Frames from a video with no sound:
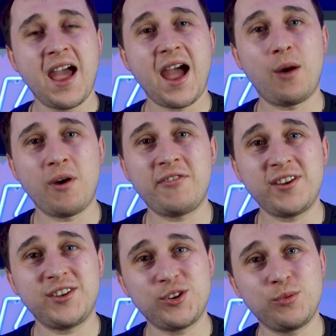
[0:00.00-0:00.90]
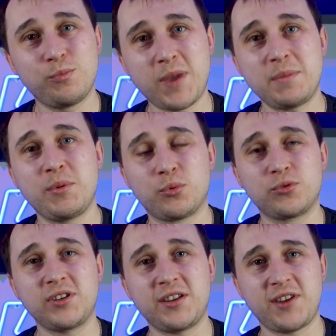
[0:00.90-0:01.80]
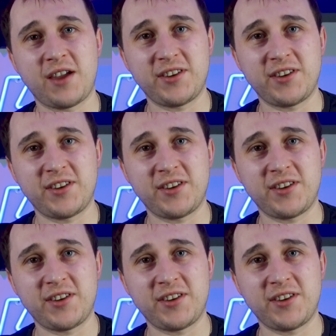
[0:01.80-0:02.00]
However, you may be wondering if you